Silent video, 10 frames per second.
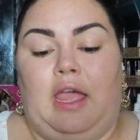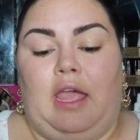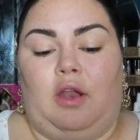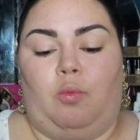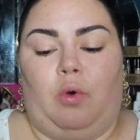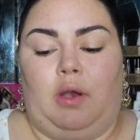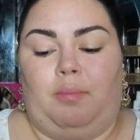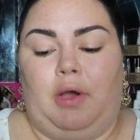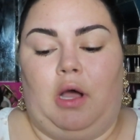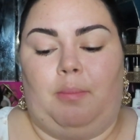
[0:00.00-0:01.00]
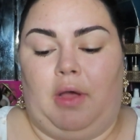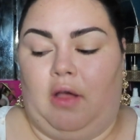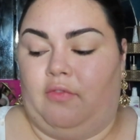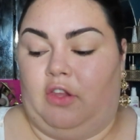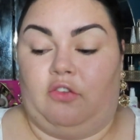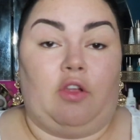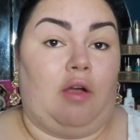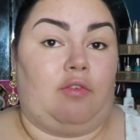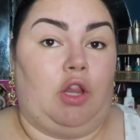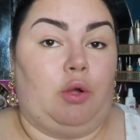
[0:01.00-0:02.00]
and 1 pump of the
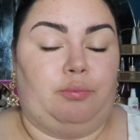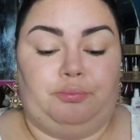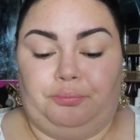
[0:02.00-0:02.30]
Soft Glow.